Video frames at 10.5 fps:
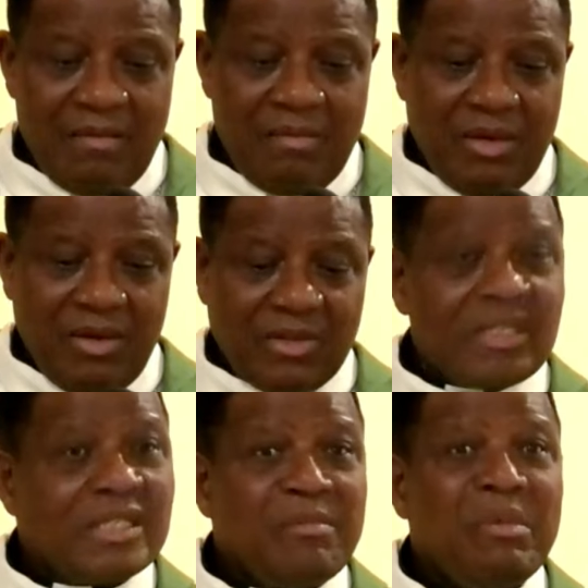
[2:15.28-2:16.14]
because
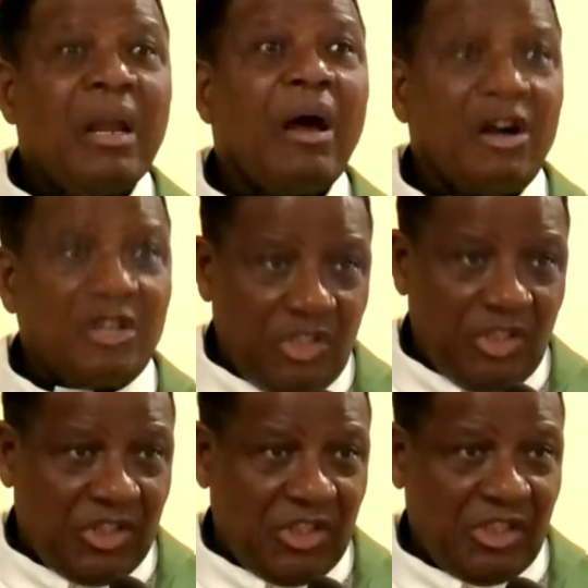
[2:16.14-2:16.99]
it's a
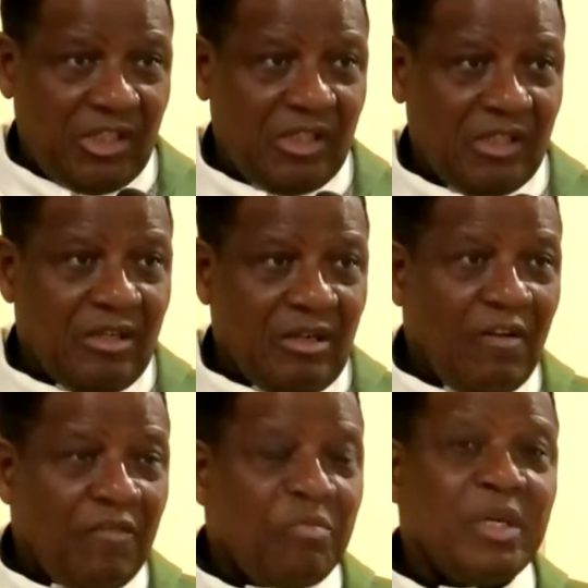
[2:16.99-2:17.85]
melange
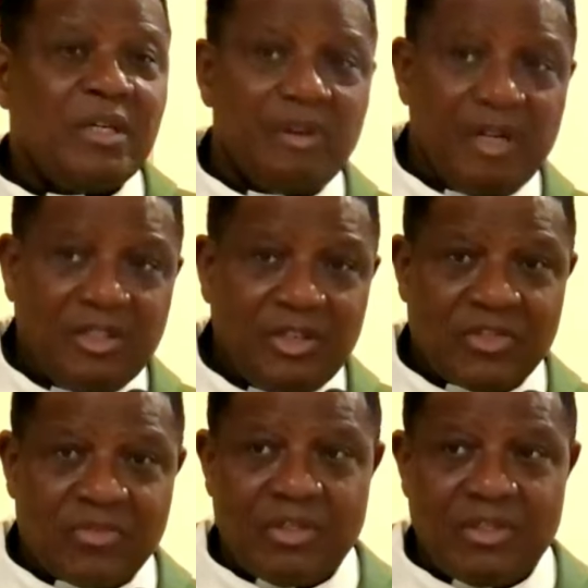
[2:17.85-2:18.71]
of many
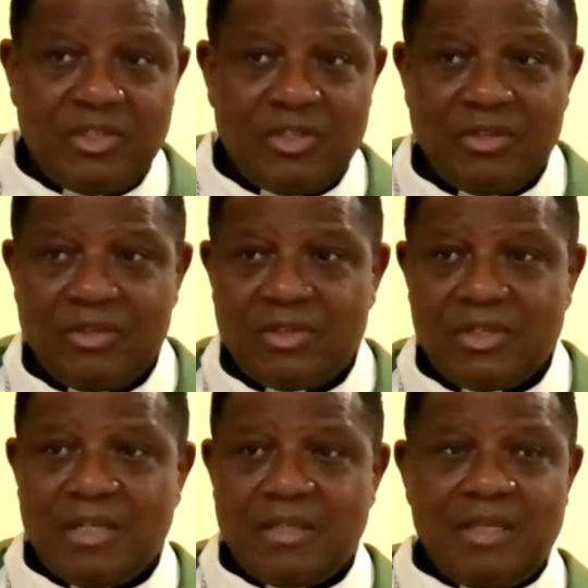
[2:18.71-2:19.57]
religious
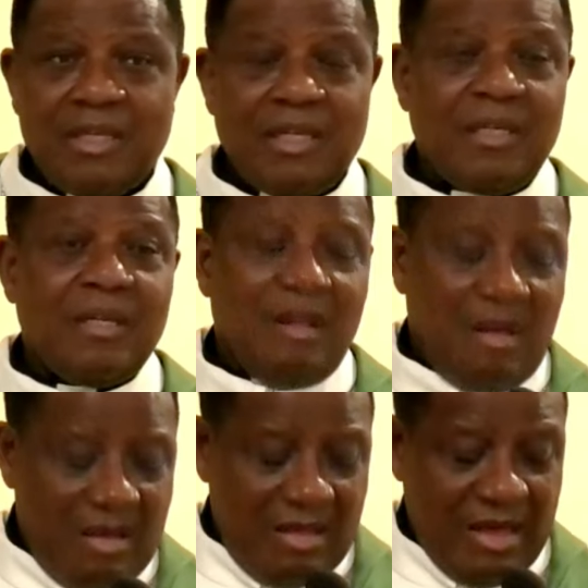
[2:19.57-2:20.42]
traditions, and they
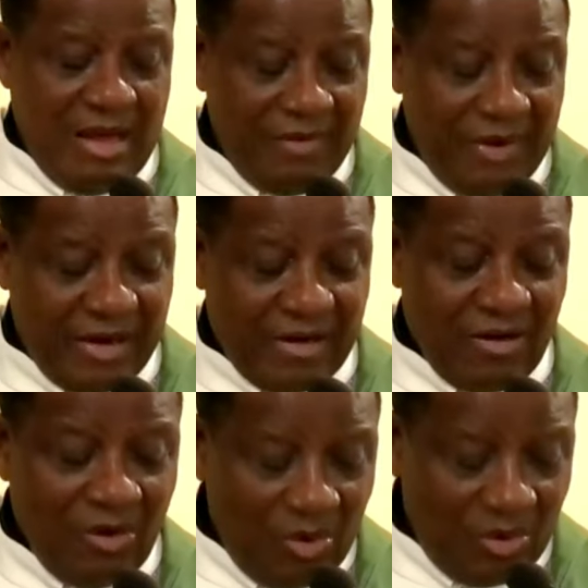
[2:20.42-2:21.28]
are very
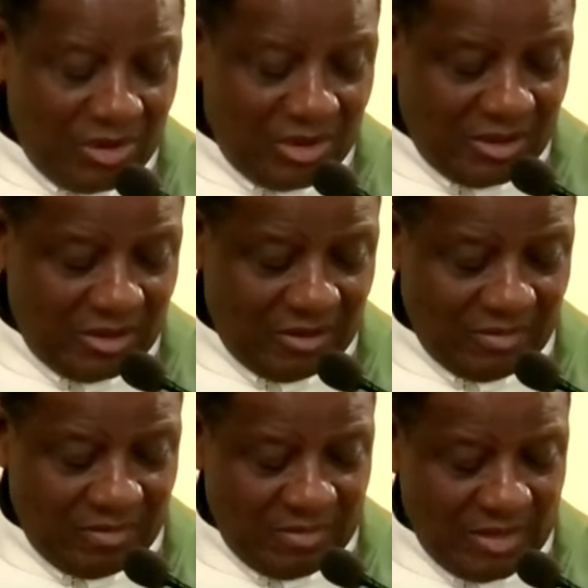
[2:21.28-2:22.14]
close.
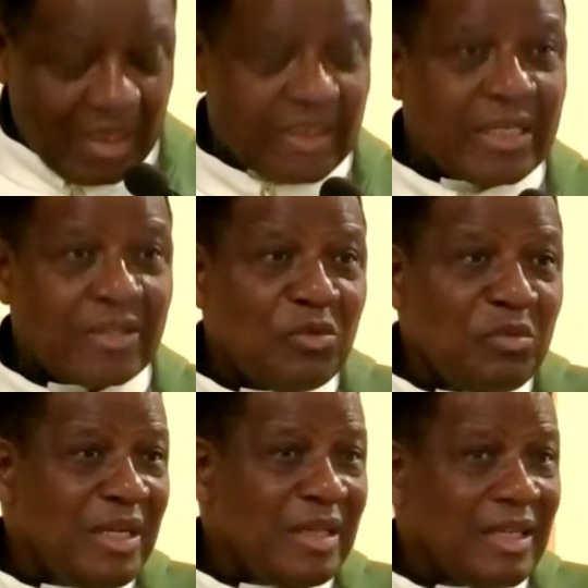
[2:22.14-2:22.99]
They take too
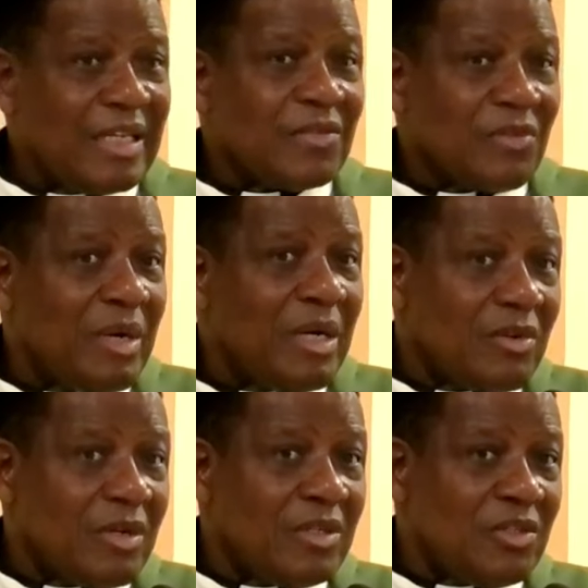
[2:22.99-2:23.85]
many things from our
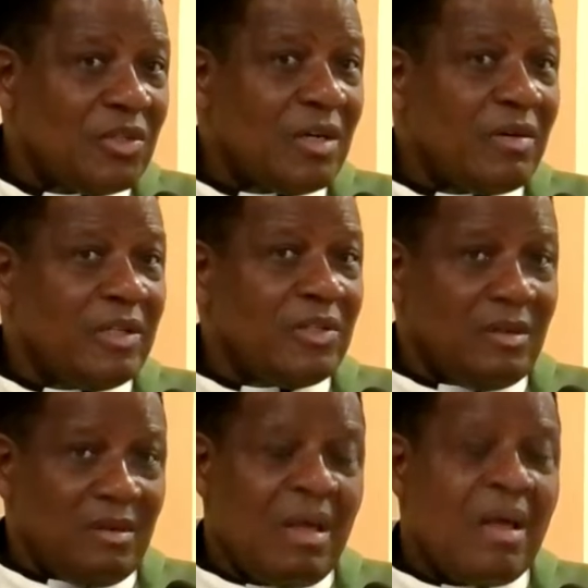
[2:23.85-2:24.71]
traditional
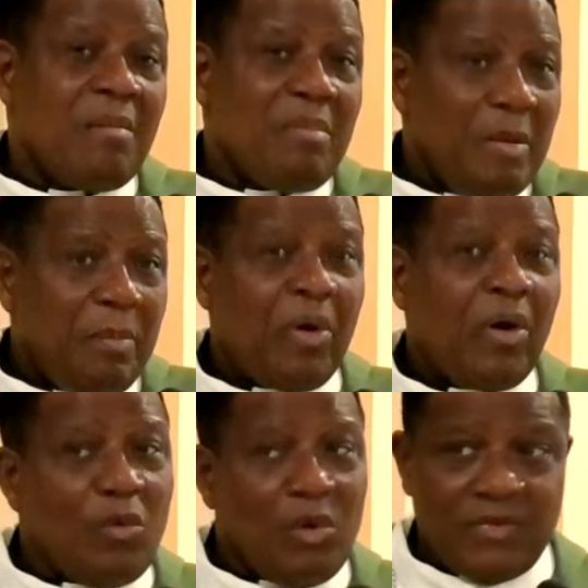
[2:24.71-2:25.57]
religion. But
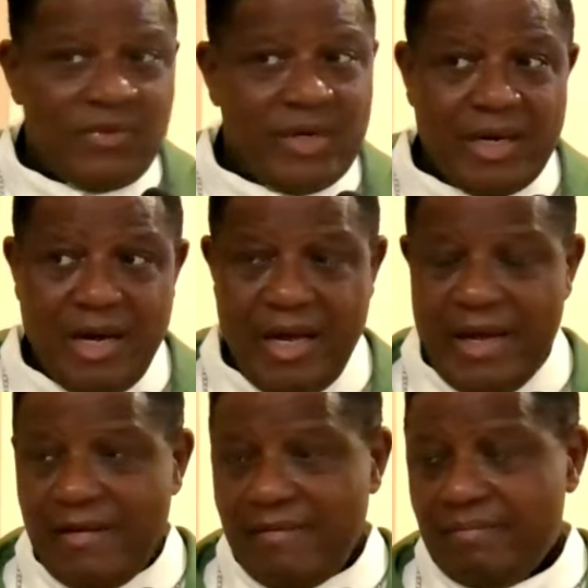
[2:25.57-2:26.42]
Paul was very
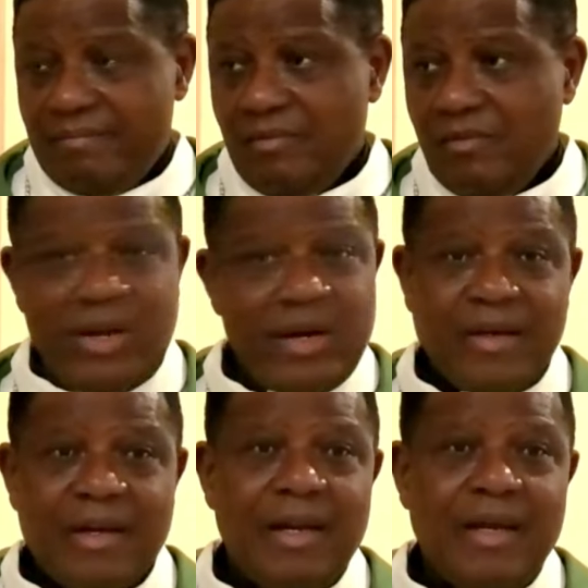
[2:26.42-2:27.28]
clear, very
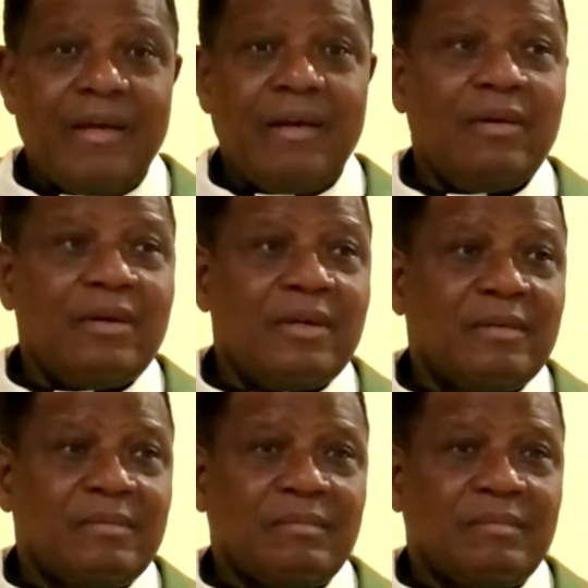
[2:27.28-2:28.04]
clear. Look,